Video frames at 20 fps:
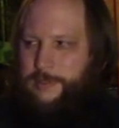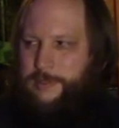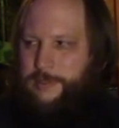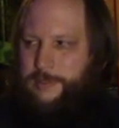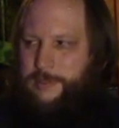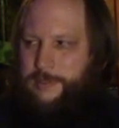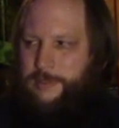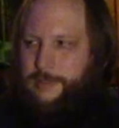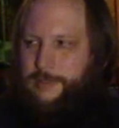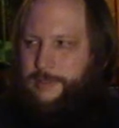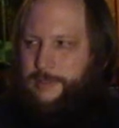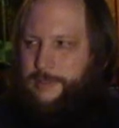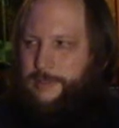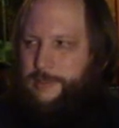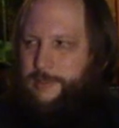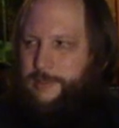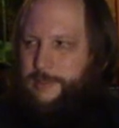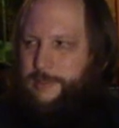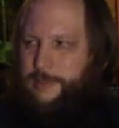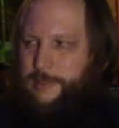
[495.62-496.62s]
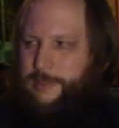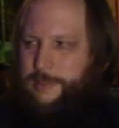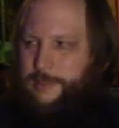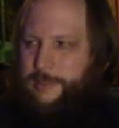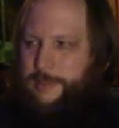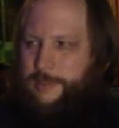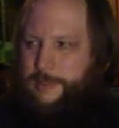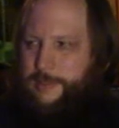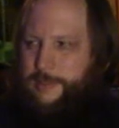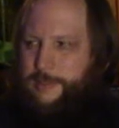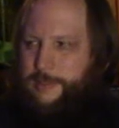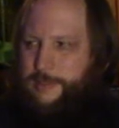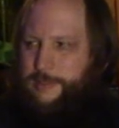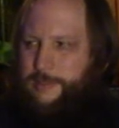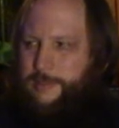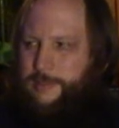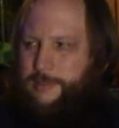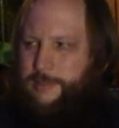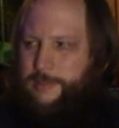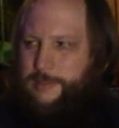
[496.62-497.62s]

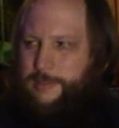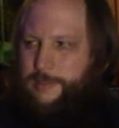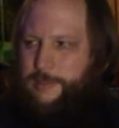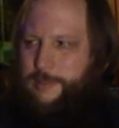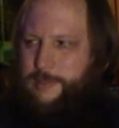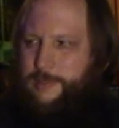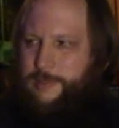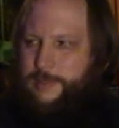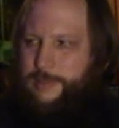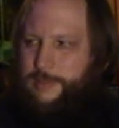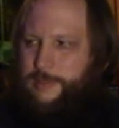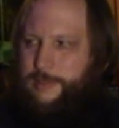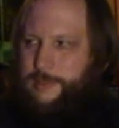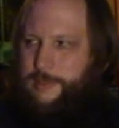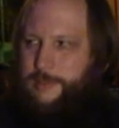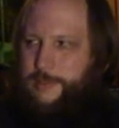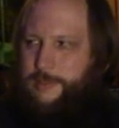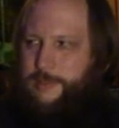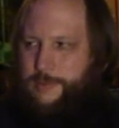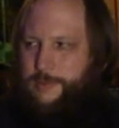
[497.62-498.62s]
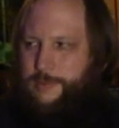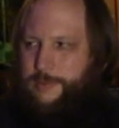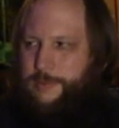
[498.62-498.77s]
The person shown says nothing.